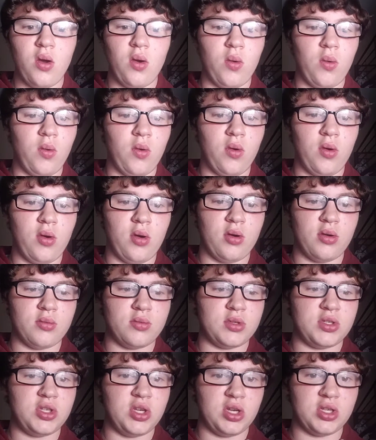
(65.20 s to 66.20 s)
or
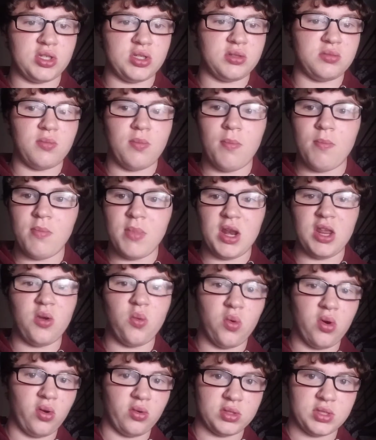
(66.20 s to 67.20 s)
just many
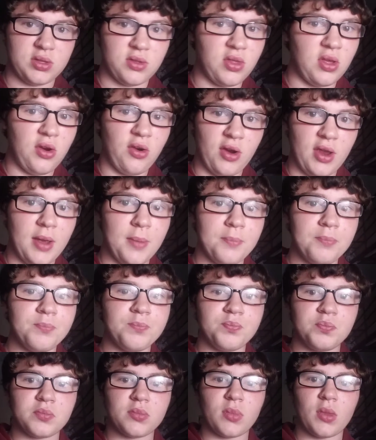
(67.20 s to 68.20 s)
worlds theory.
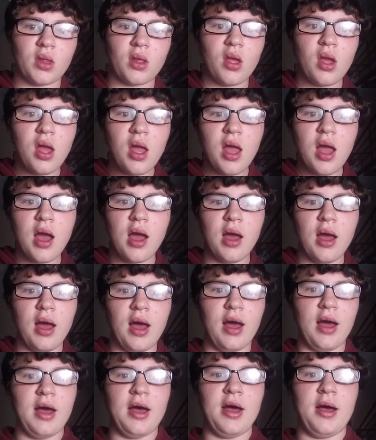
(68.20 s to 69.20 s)

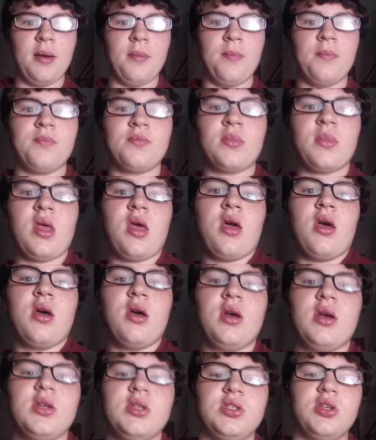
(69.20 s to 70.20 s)
Um,
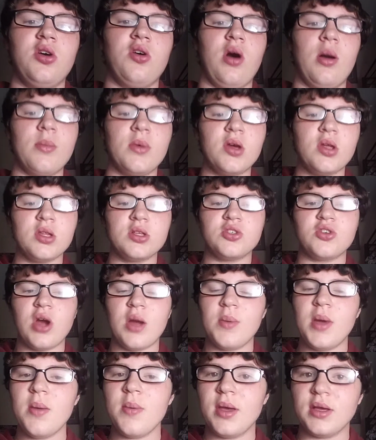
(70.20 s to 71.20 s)
so I'm gonna
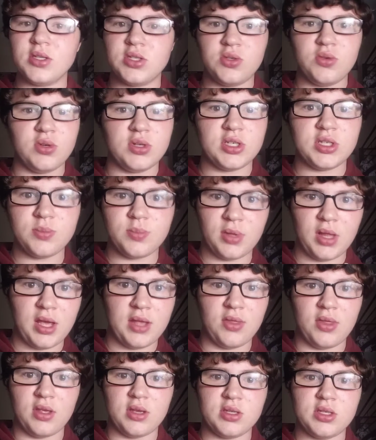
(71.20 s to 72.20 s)
try my best to
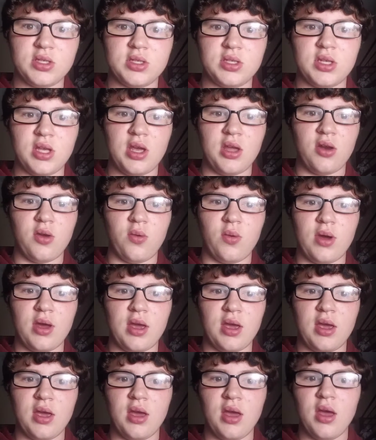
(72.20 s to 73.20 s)
explain this in a
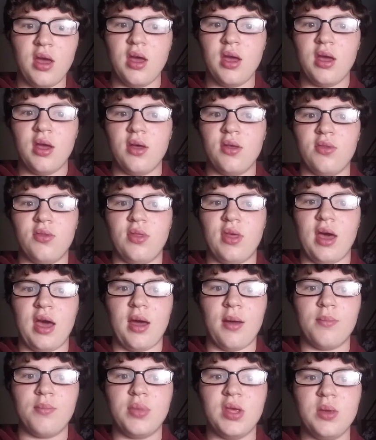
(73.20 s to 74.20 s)
way
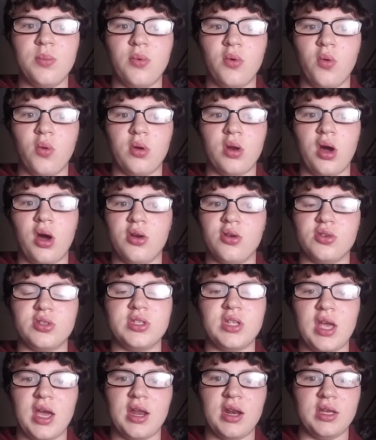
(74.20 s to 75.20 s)
that people would
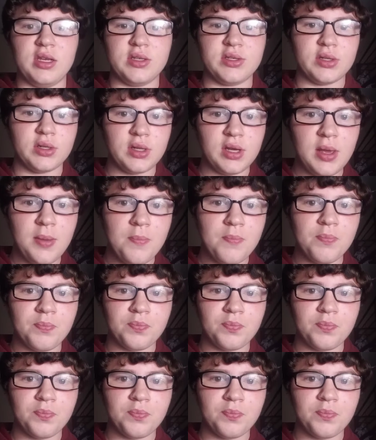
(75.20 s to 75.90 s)
understand easily.